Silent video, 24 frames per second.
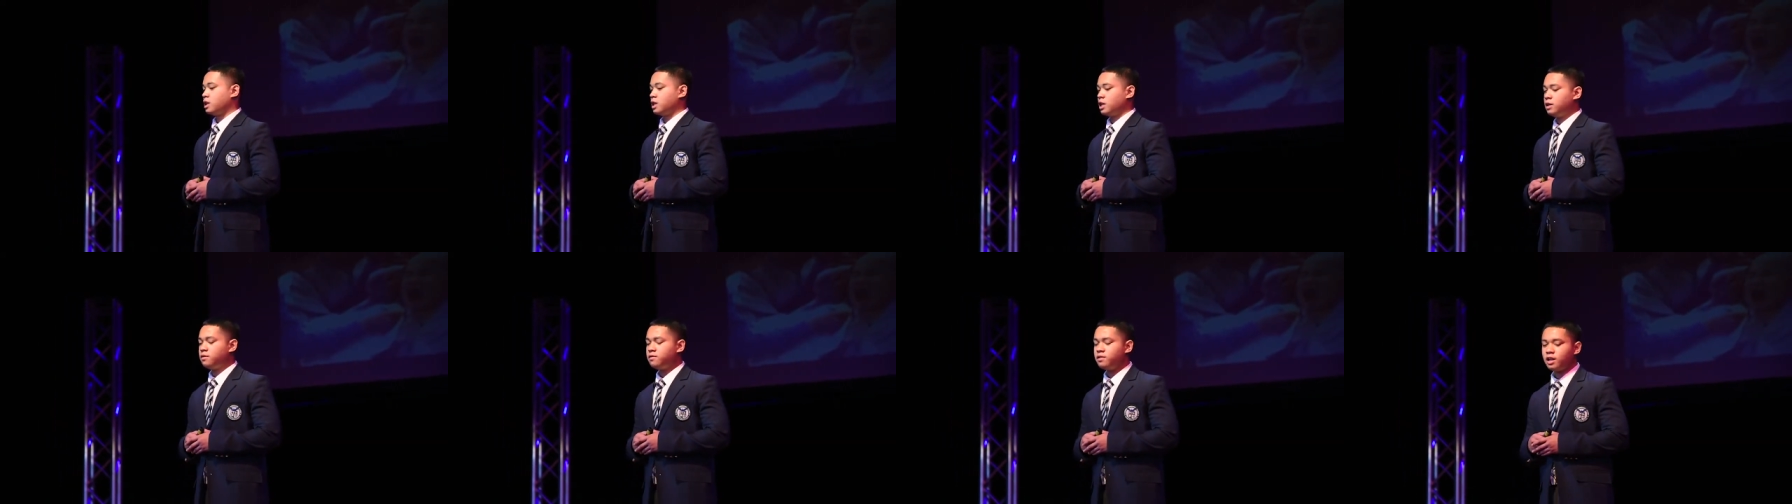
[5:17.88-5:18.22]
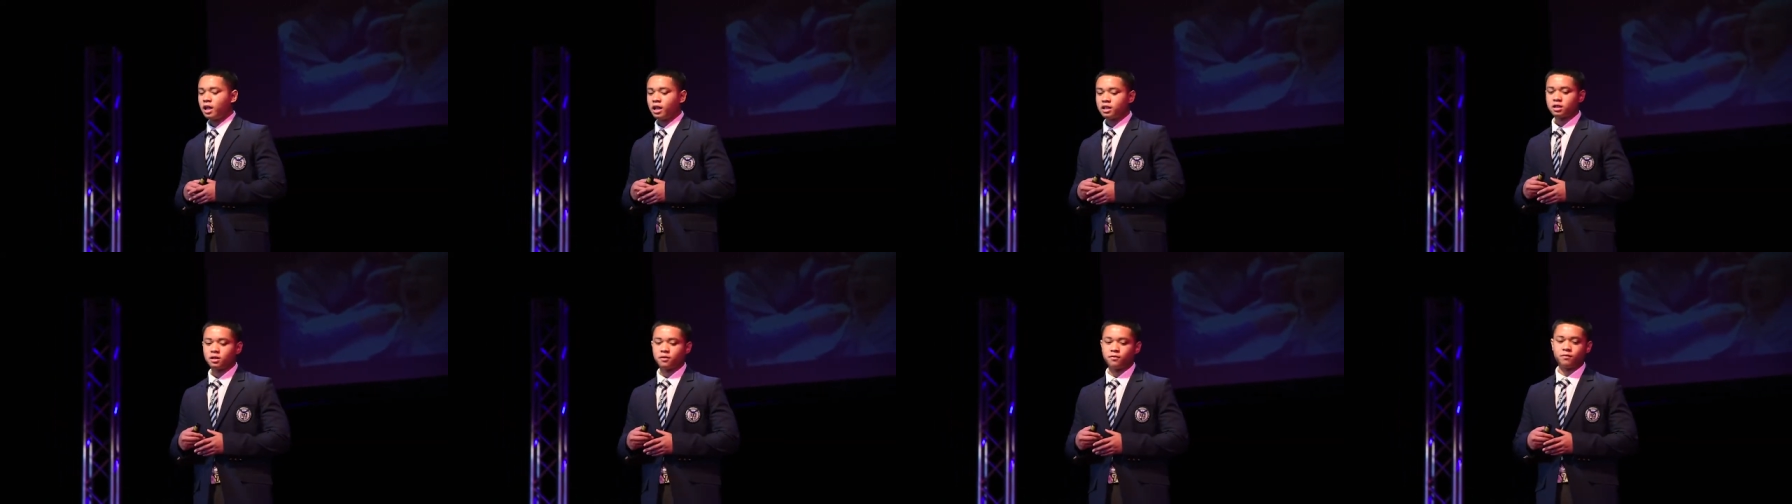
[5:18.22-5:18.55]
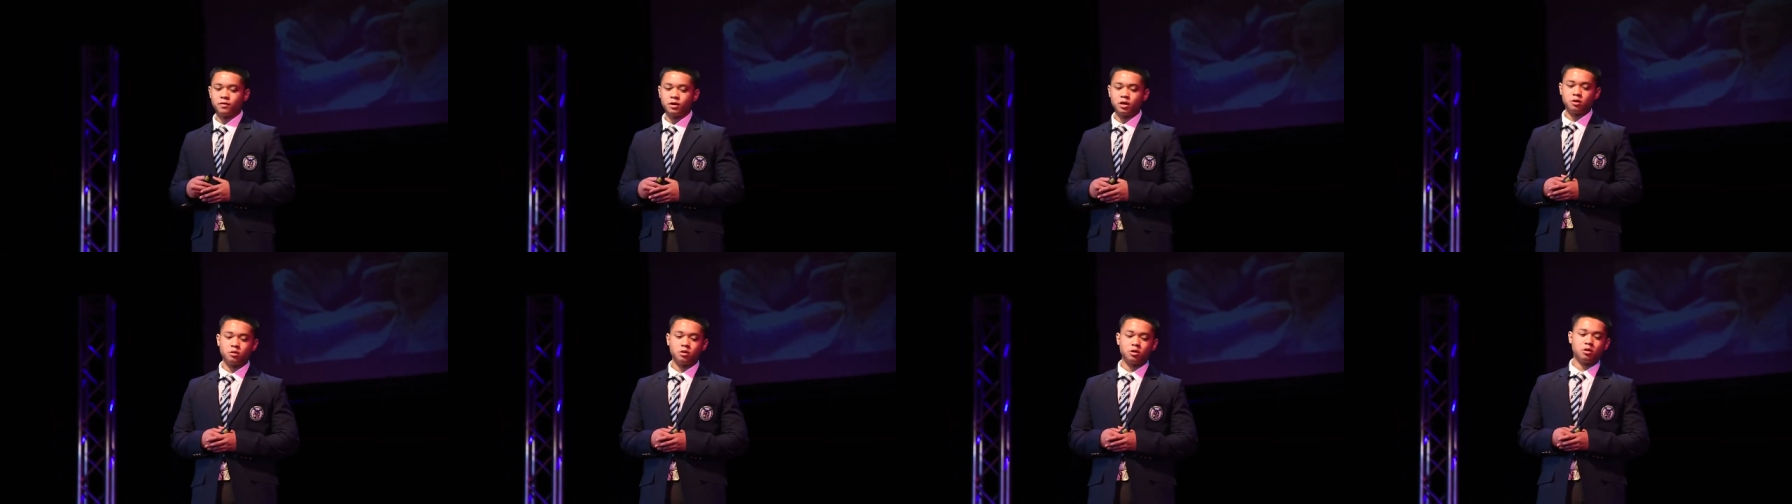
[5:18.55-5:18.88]
Even at the
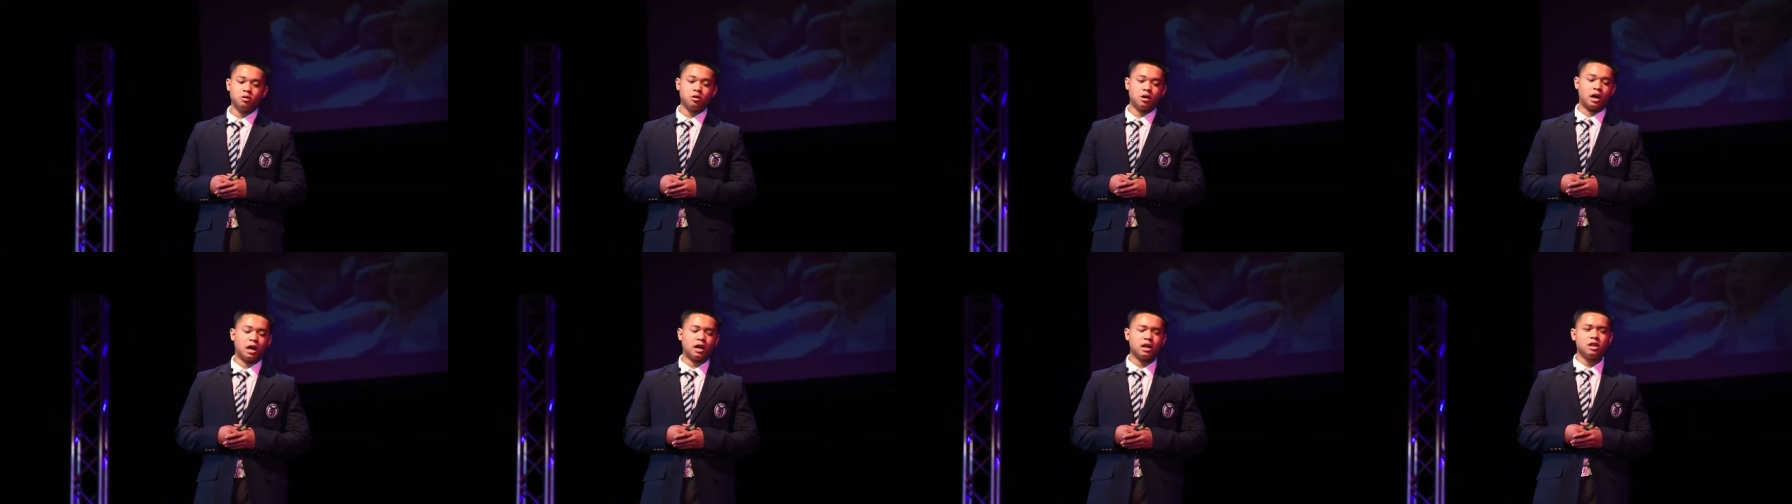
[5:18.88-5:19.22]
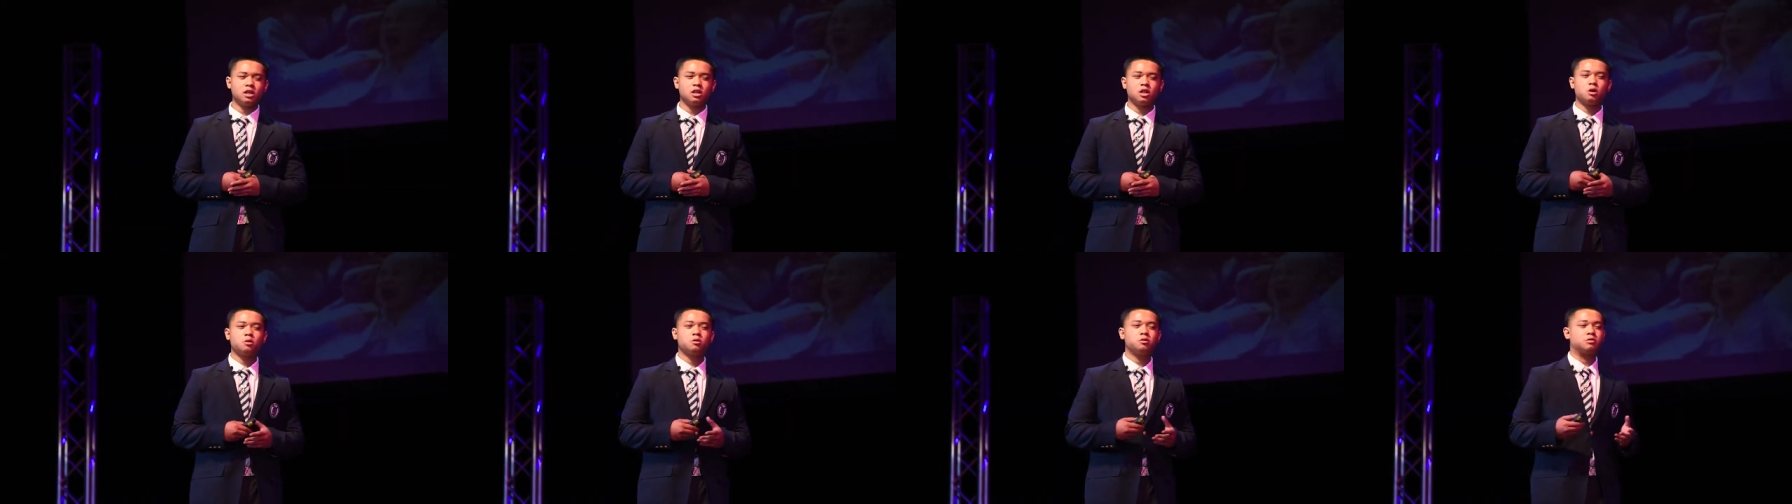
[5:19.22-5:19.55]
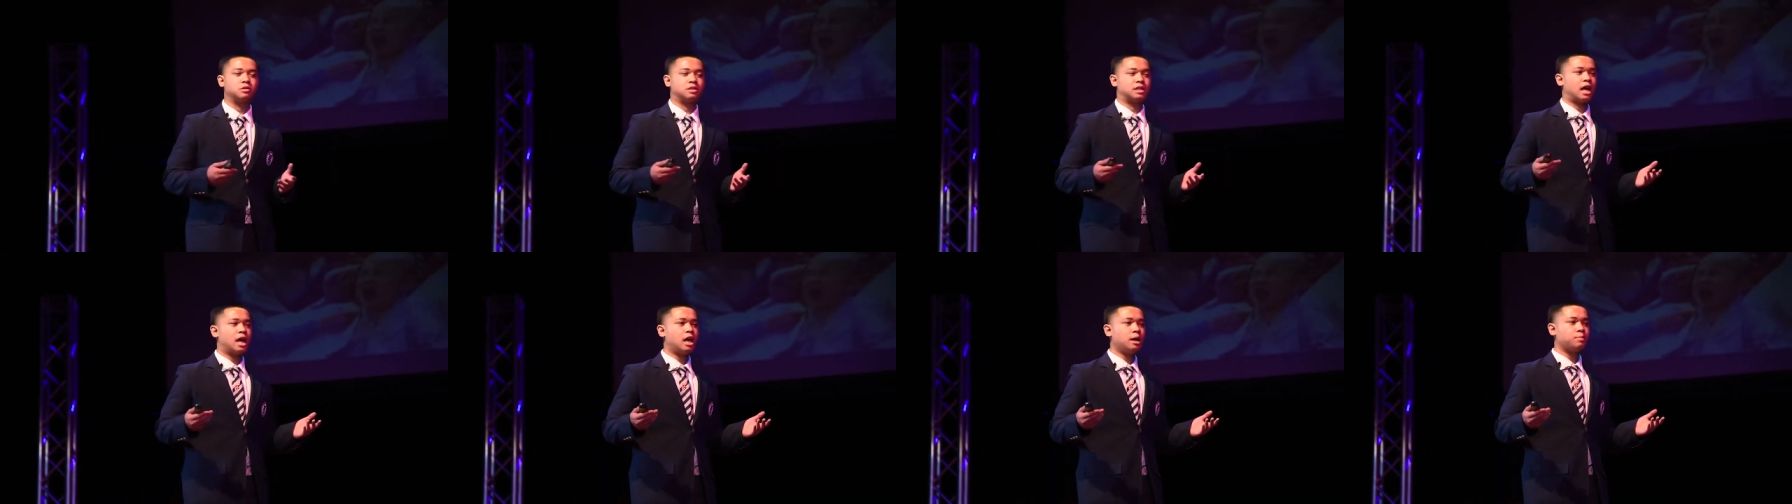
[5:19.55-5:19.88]
funeral, I didn't know what
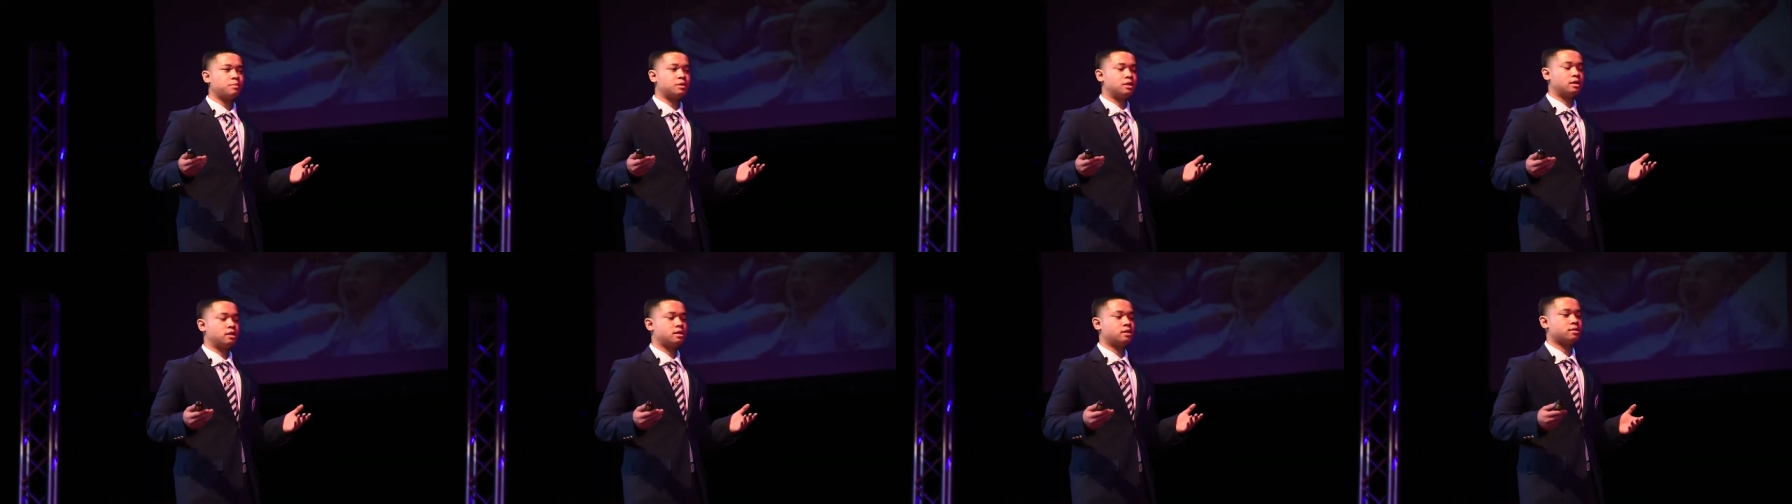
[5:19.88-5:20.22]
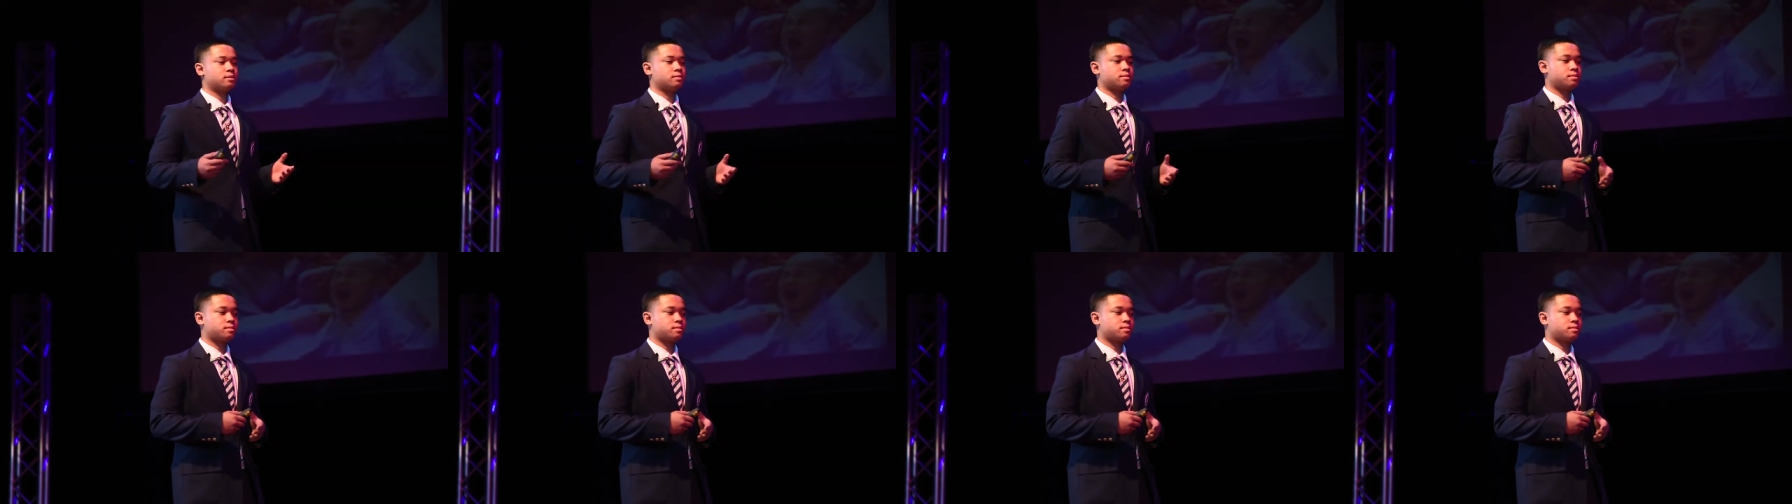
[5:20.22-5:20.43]
was happening.